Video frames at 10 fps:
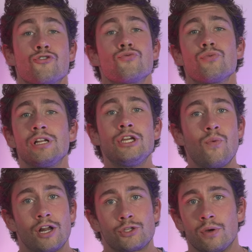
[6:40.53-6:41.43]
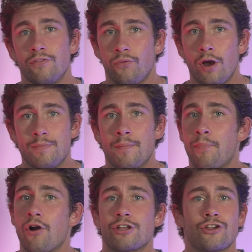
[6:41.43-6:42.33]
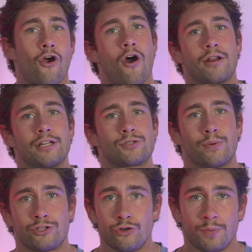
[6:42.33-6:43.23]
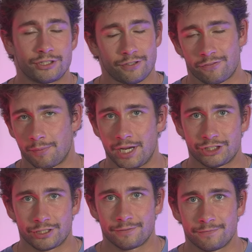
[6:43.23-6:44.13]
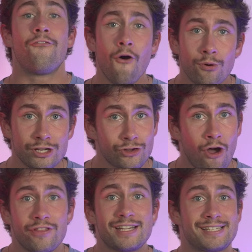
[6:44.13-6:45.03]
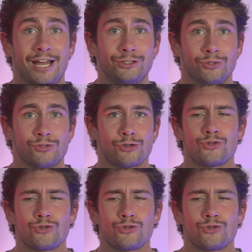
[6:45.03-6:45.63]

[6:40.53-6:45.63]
You really want to avoid bombarding your audience with too much information. Focus on the essentials.